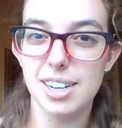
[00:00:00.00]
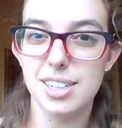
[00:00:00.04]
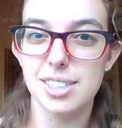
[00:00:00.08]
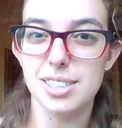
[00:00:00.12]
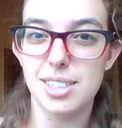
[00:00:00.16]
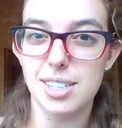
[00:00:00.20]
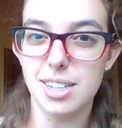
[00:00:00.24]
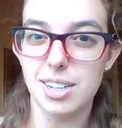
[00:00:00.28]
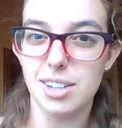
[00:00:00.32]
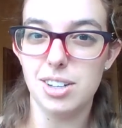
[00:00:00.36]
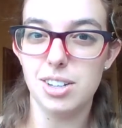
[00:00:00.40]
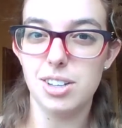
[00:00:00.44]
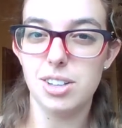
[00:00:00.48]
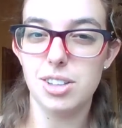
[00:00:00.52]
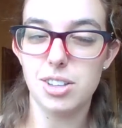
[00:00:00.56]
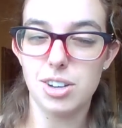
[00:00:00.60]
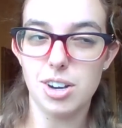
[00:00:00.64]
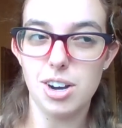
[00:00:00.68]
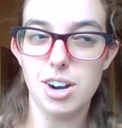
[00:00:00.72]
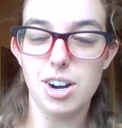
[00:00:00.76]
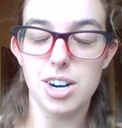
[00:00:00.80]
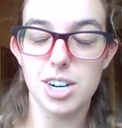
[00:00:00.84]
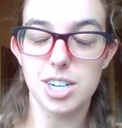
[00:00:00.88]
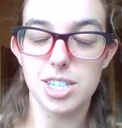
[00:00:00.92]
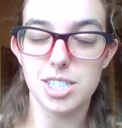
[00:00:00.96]
until the
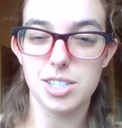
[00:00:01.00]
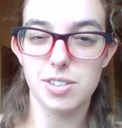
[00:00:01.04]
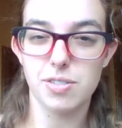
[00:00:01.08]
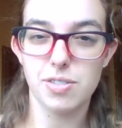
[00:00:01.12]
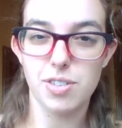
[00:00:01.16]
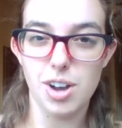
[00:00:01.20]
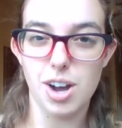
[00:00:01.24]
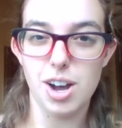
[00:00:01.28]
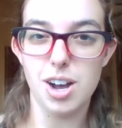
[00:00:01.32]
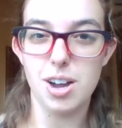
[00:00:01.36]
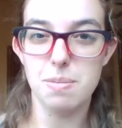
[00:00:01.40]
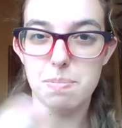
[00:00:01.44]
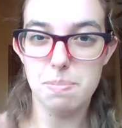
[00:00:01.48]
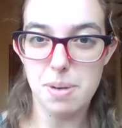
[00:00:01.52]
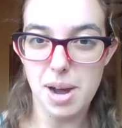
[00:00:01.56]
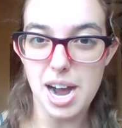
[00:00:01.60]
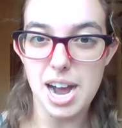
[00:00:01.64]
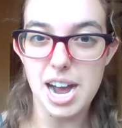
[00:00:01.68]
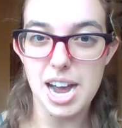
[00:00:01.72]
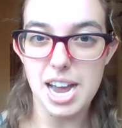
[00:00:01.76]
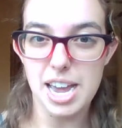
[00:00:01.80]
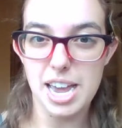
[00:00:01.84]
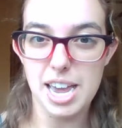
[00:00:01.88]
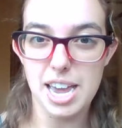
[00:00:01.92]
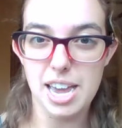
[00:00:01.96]
cars have gone
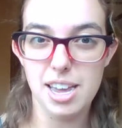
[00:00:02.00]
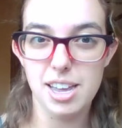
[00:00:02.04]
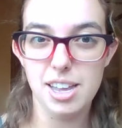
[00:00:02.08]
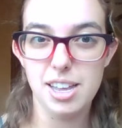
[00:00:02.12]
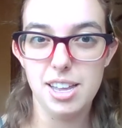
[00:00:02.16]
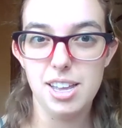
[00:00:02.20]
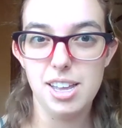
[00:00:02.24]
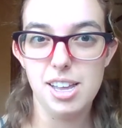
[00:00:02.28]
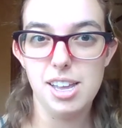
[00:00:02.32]
by.